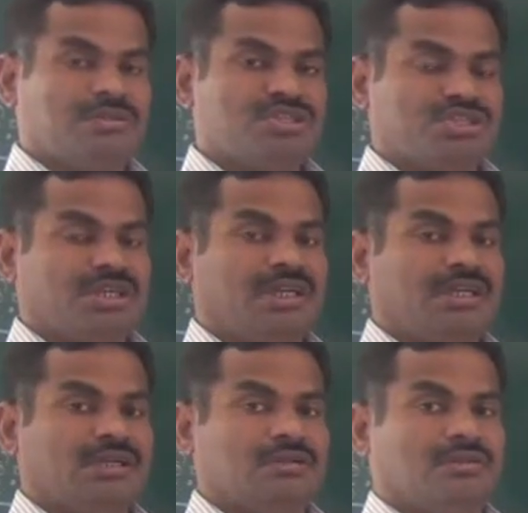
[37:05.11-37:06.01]
This
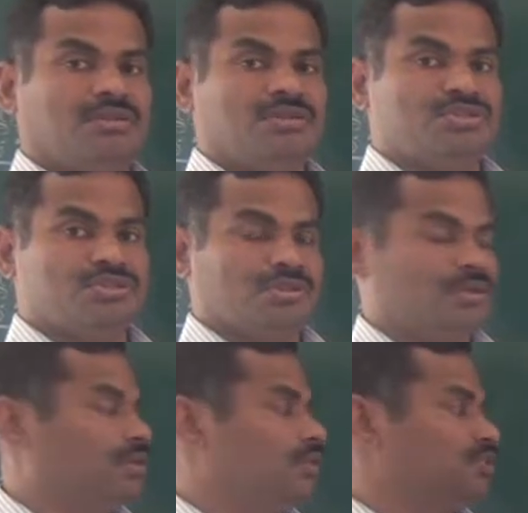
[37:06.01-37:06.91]
area
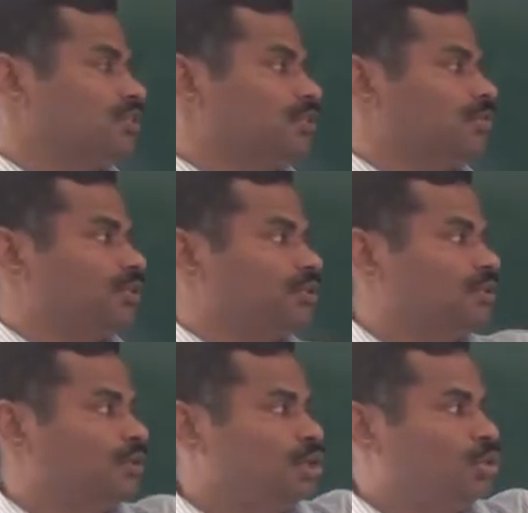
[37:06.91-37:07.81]
is nothing but the
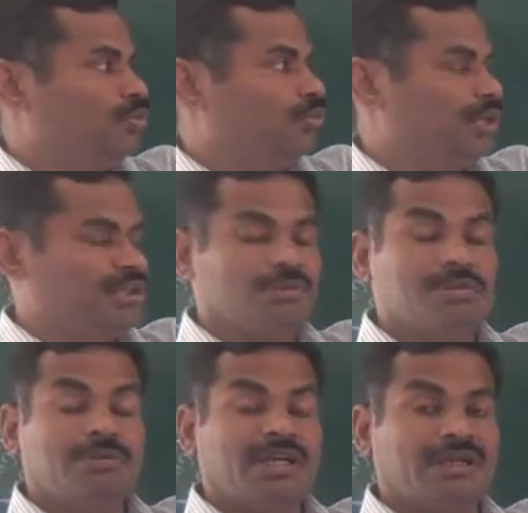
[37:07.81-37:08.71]
width of
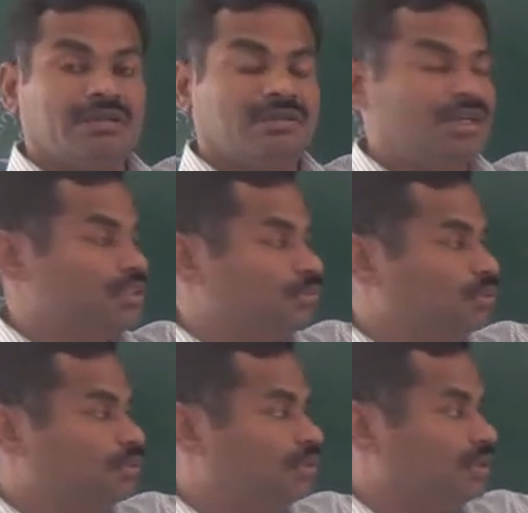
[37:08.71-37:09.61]
the barrier, that is
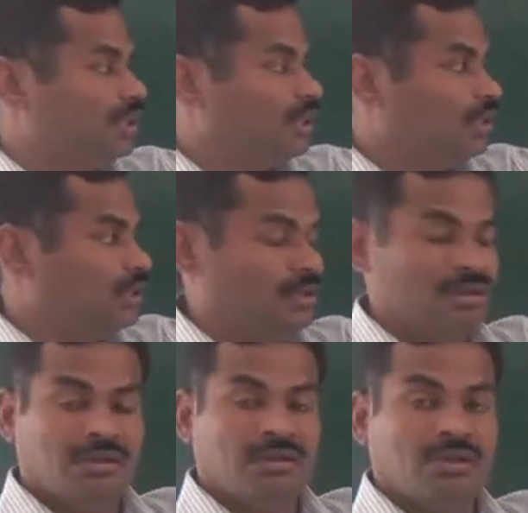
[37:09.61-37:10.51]
about nearly
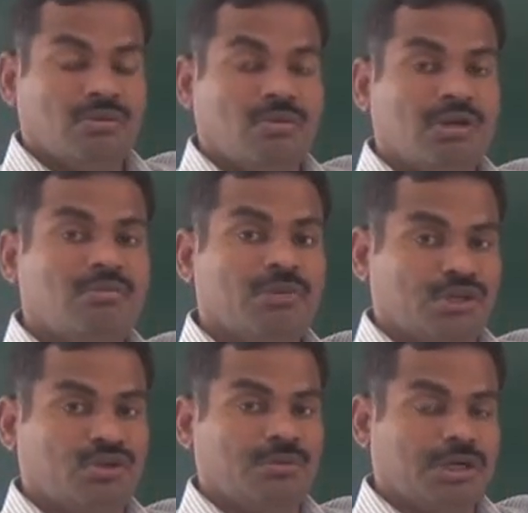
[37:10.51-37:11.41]
1
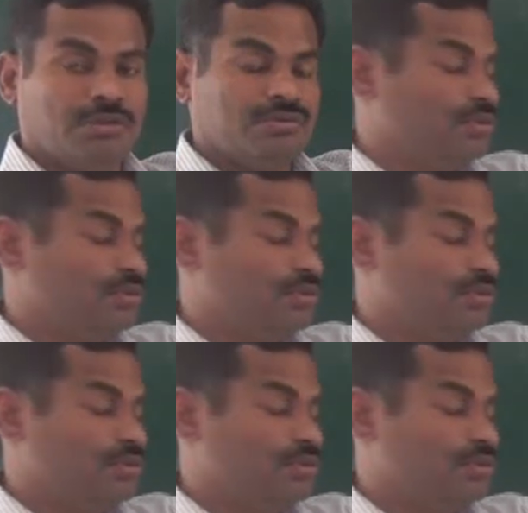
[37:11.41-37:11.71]
micrometer.